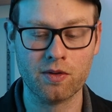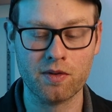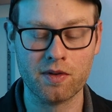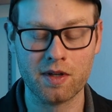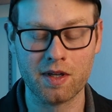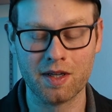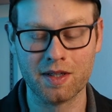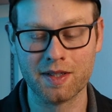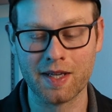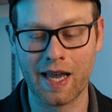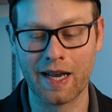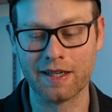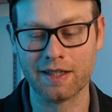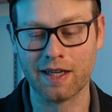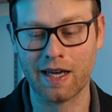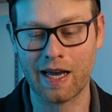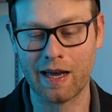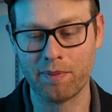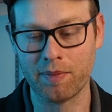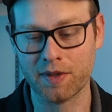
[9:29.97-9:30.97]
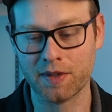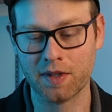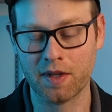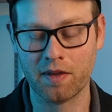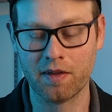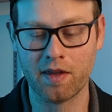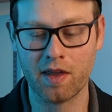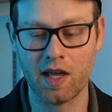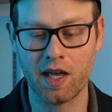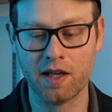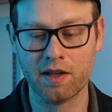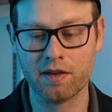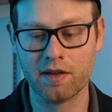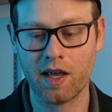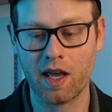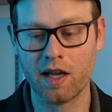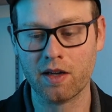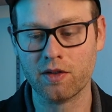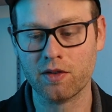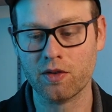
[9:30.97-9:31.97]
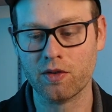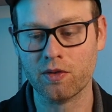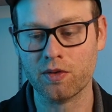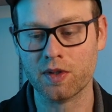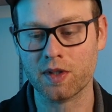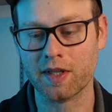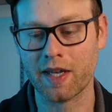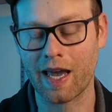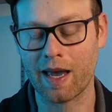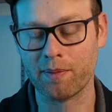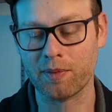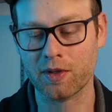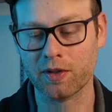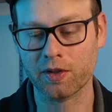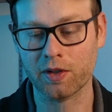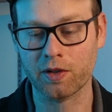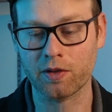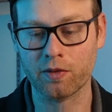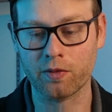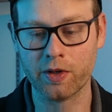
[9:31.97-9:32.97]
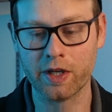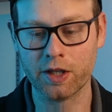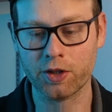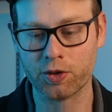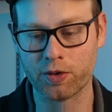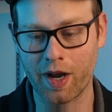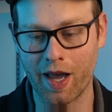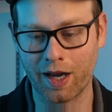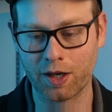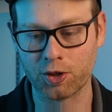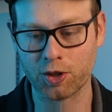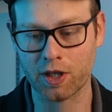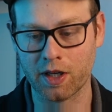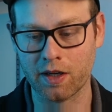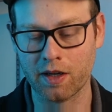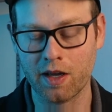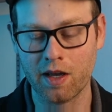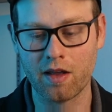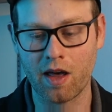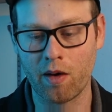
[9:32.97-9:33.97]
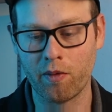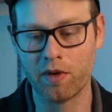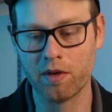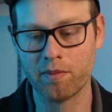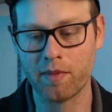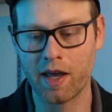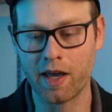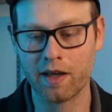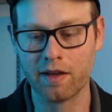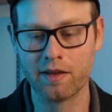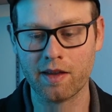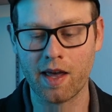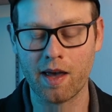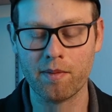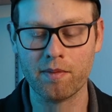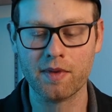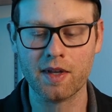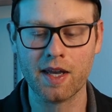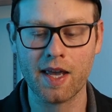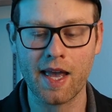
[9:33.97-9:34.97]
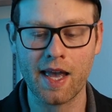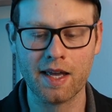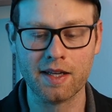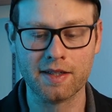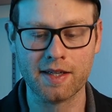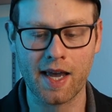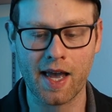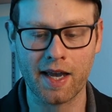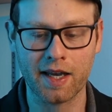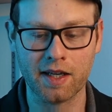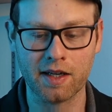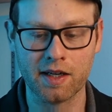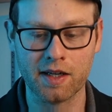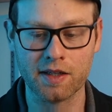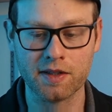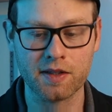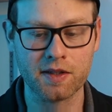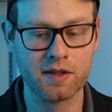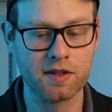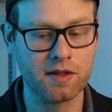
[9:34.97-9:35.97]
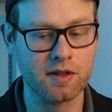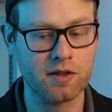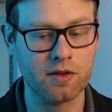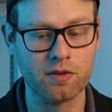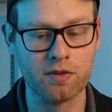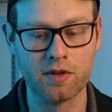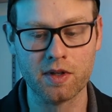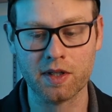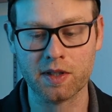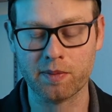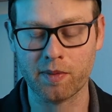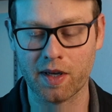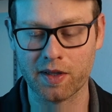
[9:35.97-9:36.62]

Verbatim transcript: do the exact opposite thing, they do scapular retraction that would make them the antagonists to this